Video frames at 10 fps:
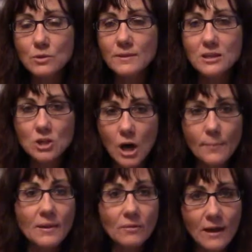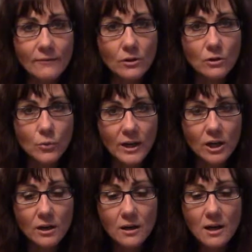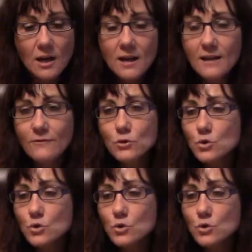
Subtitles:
be a top level quicker. If you